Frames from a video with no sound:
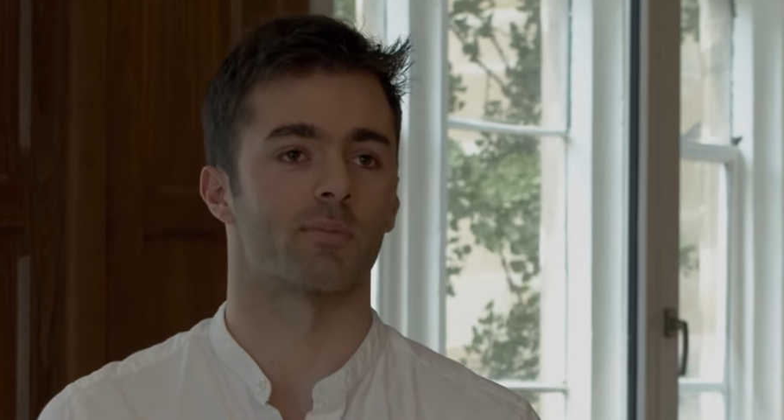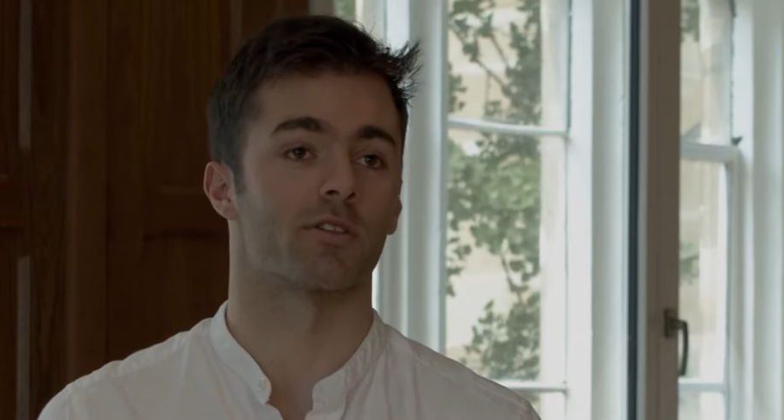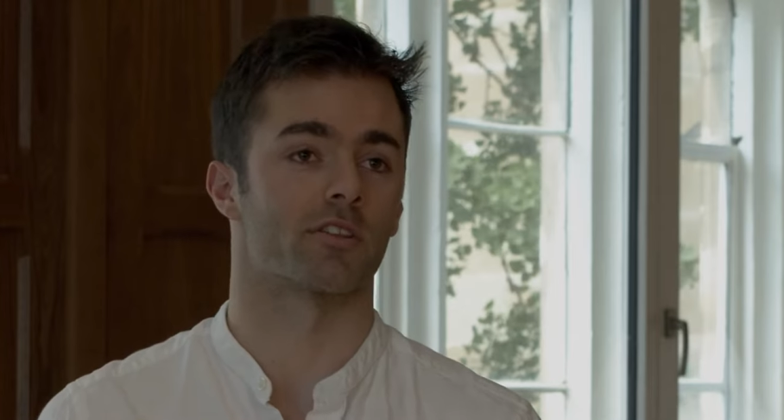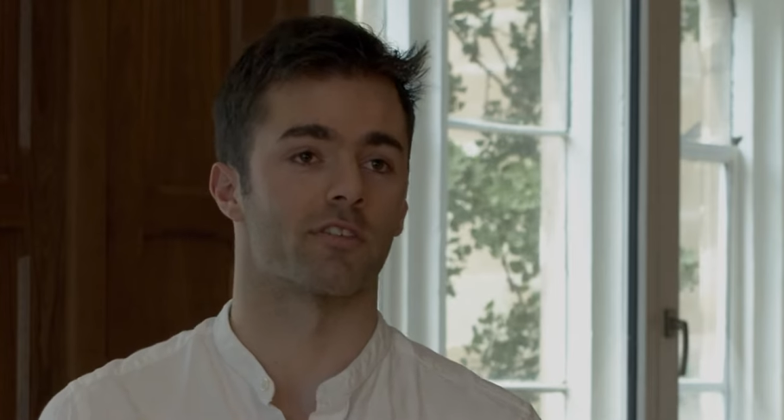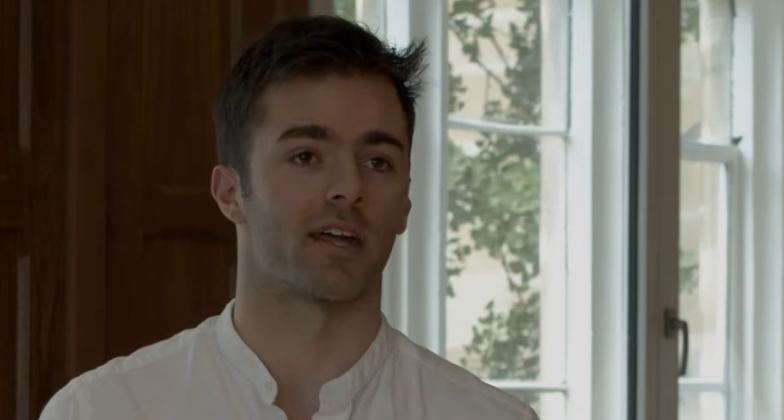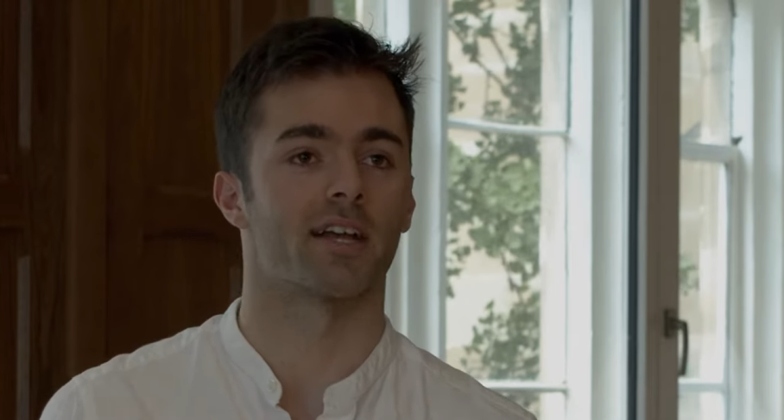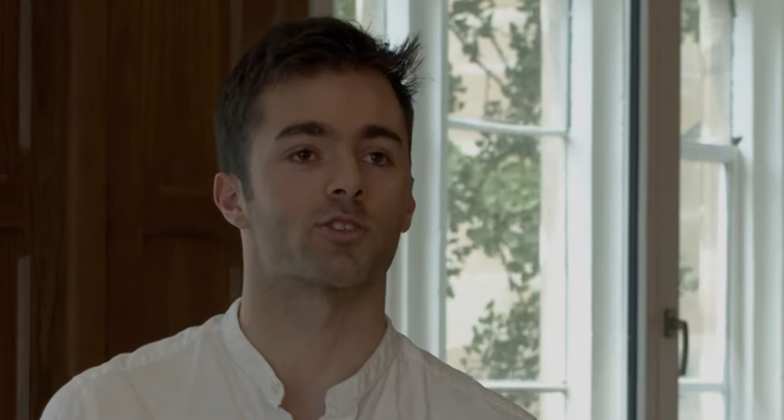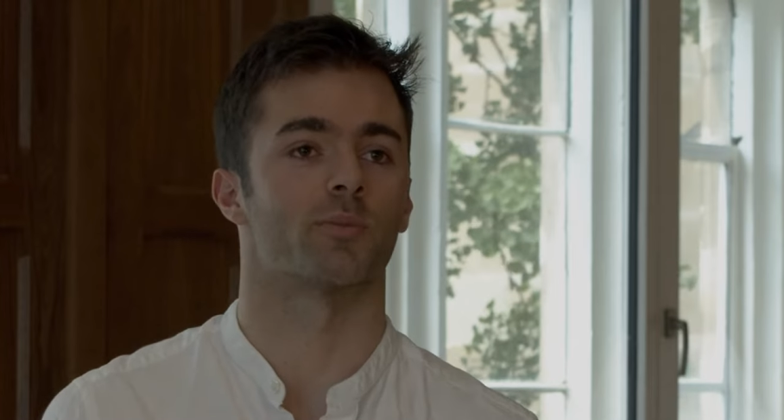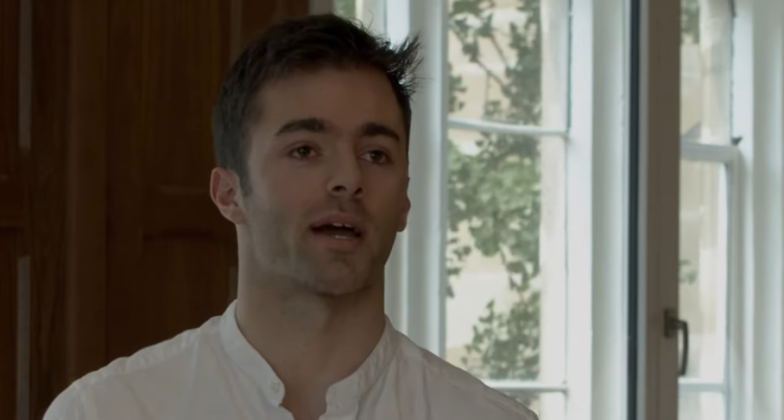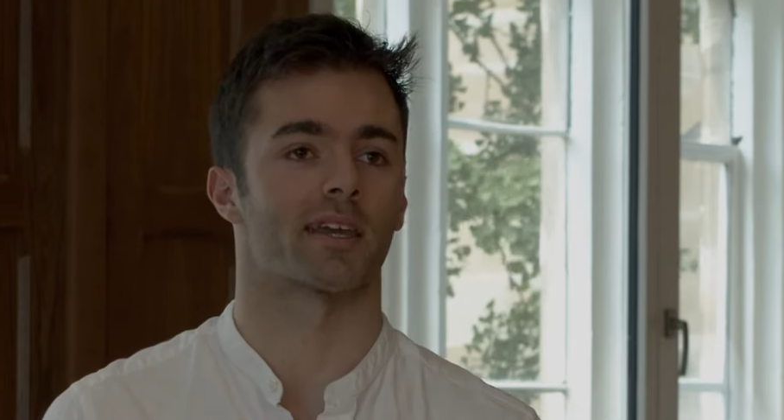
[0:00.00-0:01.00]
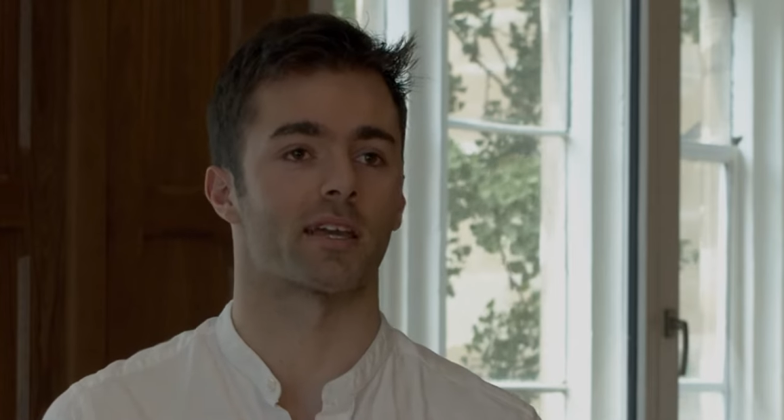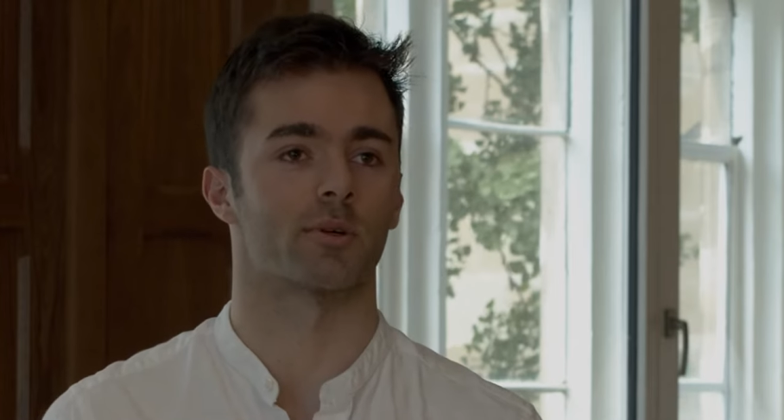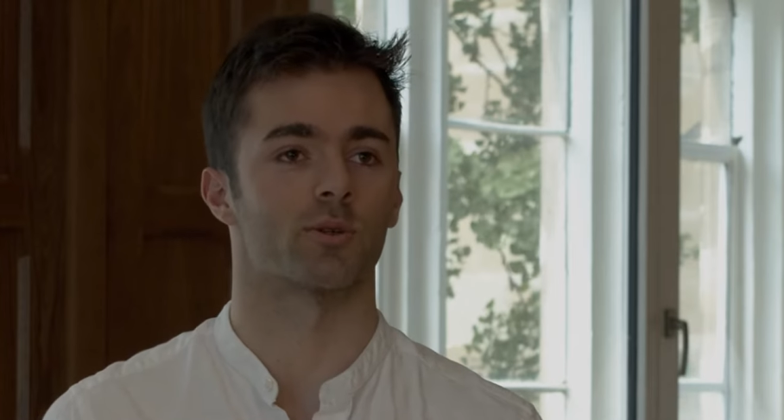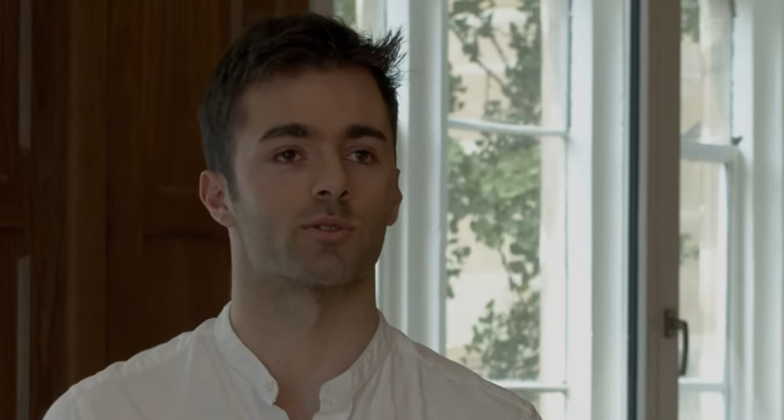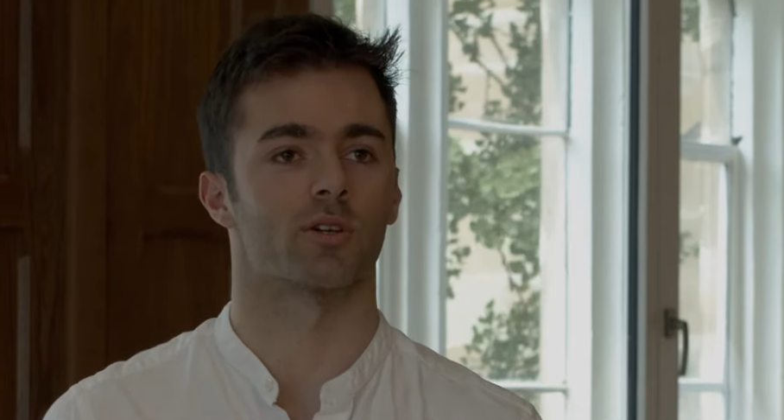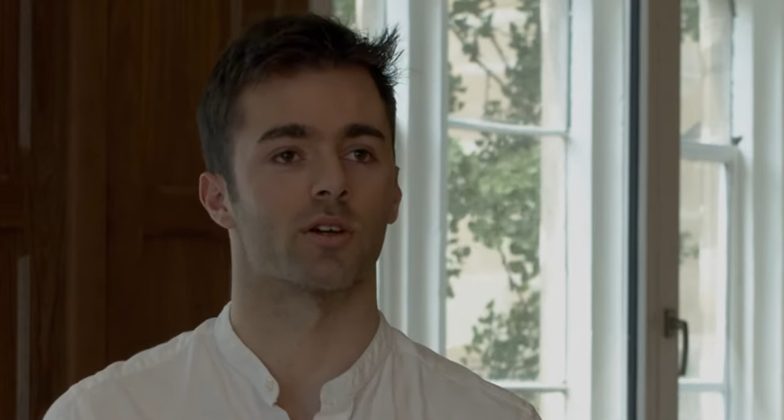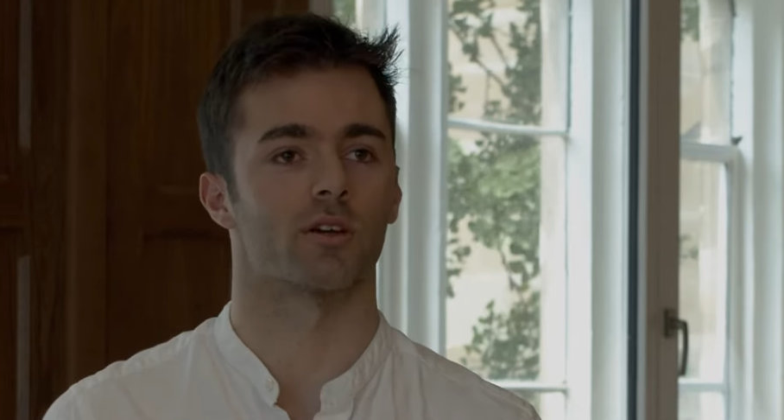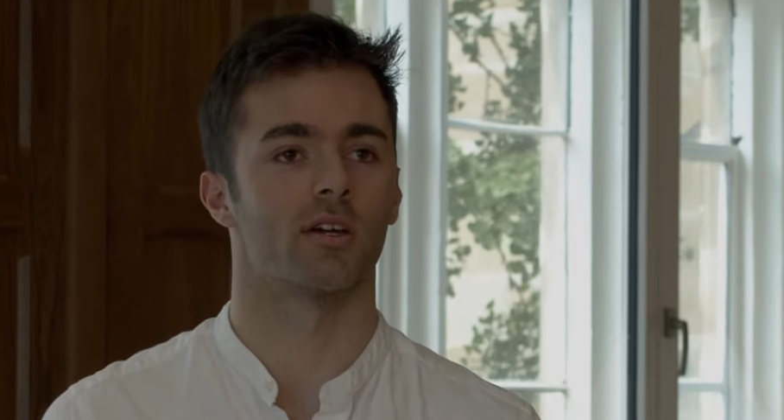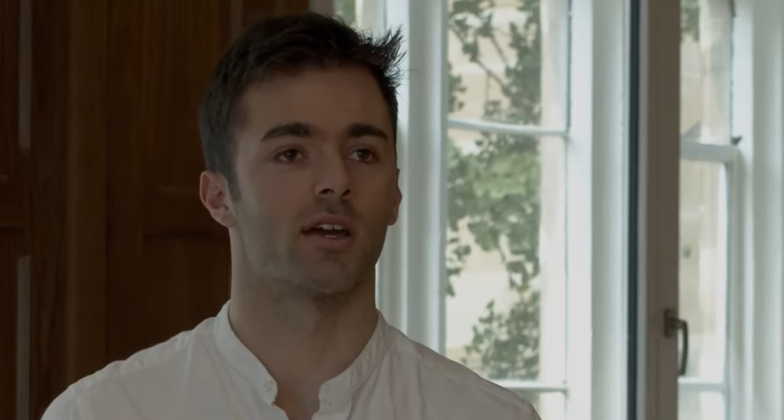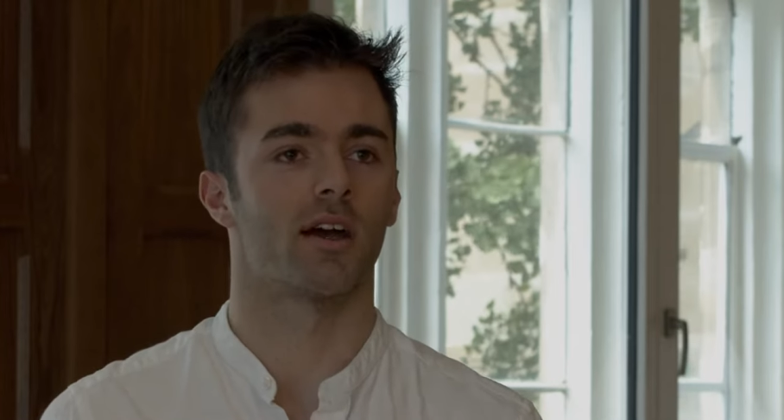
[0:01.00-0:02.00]
both the financial backing, but
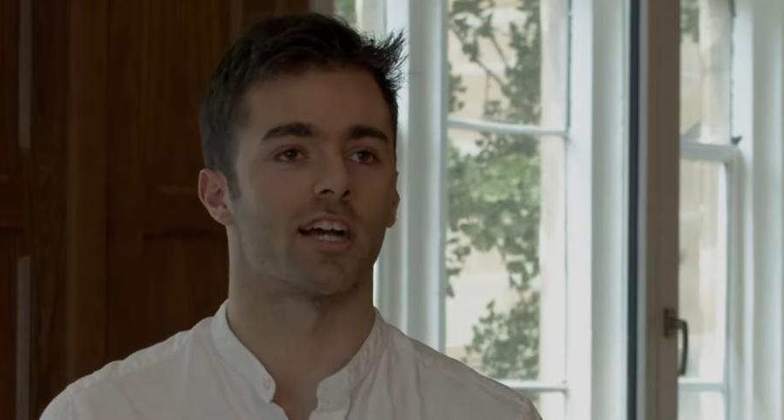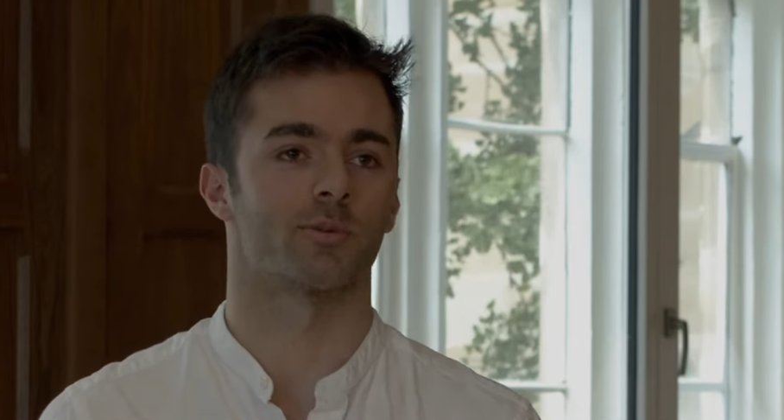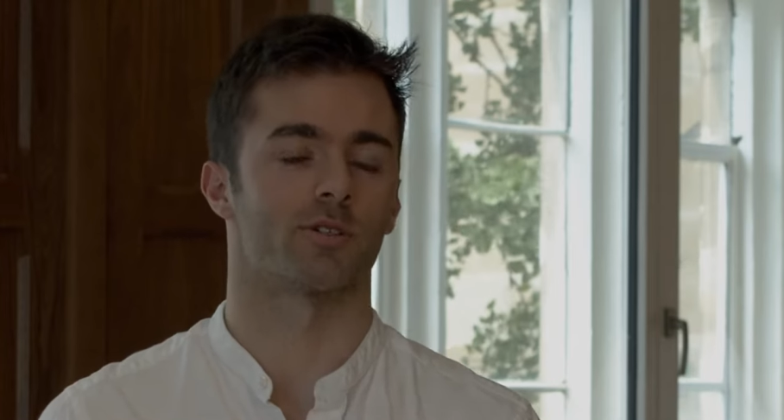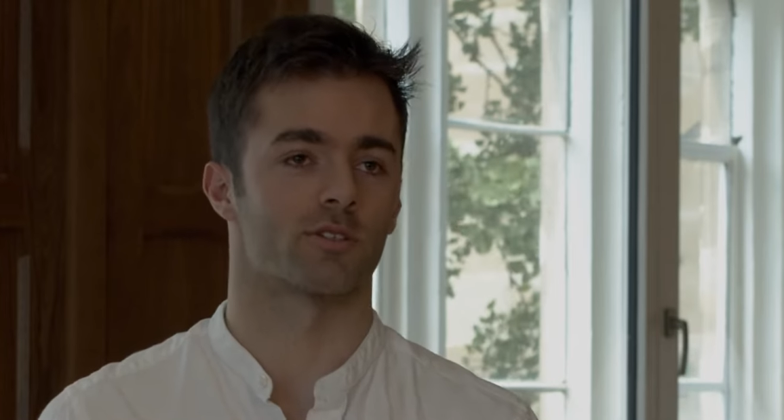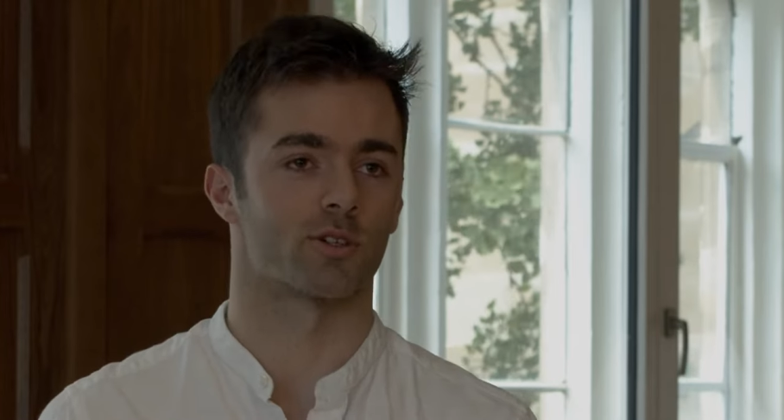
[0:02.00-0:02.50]
also, I suppose, the